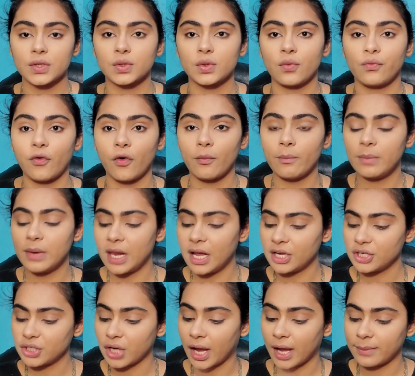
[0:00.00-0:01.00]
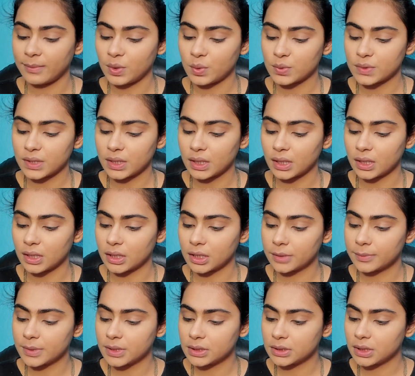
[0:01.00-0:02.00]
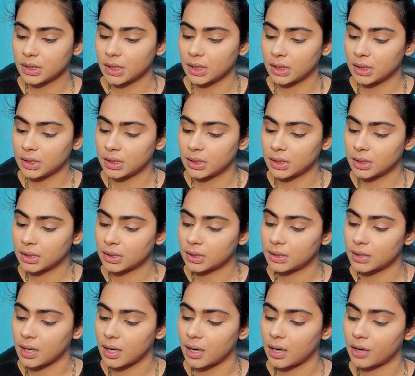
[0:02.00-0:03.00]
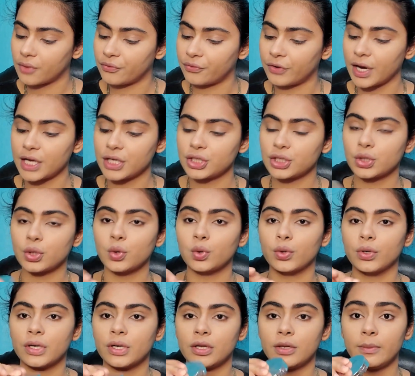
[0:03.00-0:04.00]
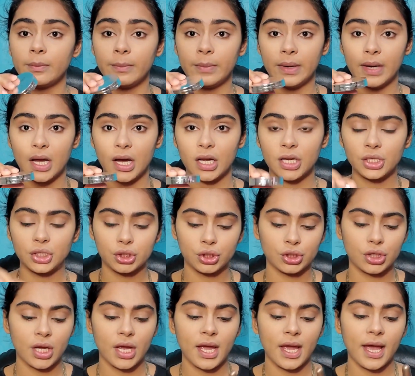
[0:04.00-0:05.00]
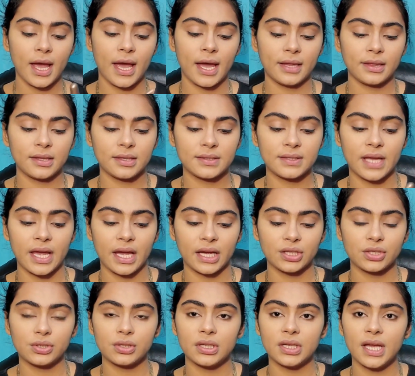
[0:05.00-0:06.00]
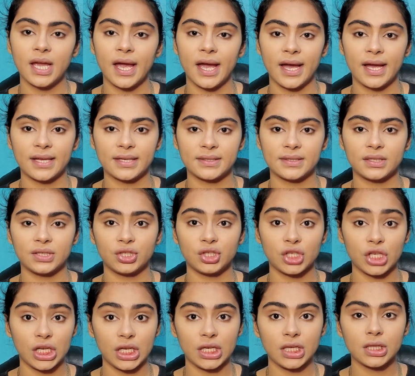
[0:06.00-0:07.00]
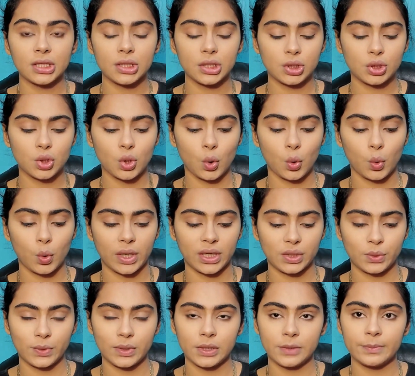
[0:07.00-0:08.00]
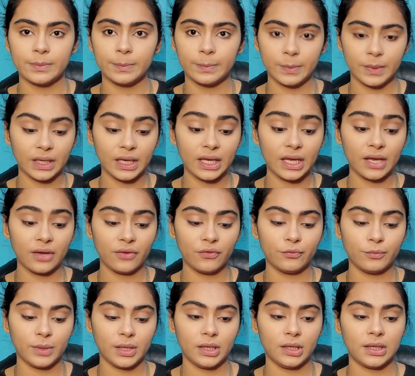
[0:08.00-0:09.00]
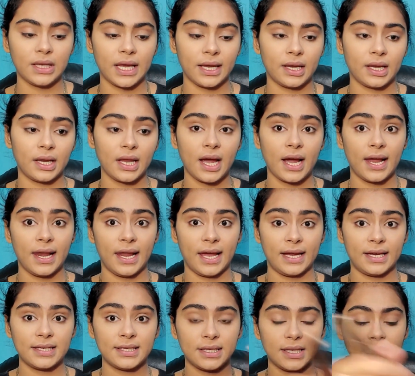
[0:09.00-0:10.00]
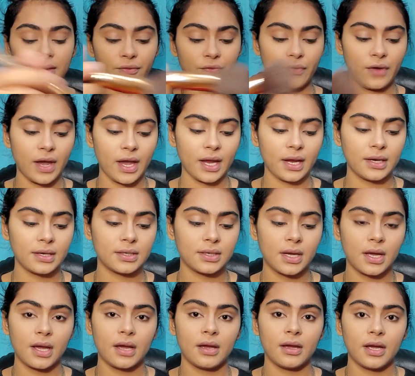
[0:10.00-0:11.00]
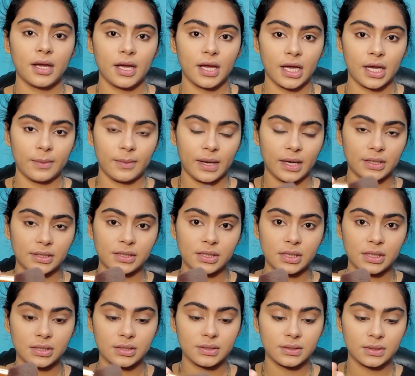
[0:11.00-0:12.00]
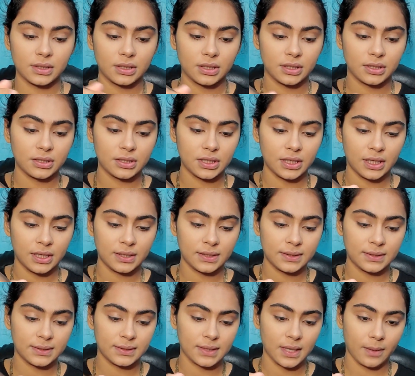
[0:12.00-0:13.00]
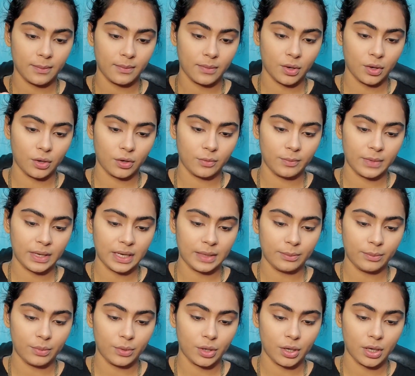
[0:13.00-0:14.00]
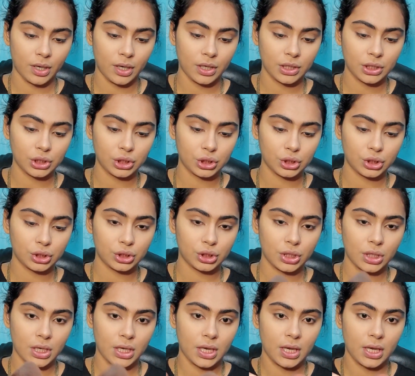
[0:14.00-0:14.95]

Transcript: So for blush, I'm using Urban Color Fresh Coral Blush, and this actually has sheen, so it will give me like an highlighting effect. I'm actually just gonna take some on my brush,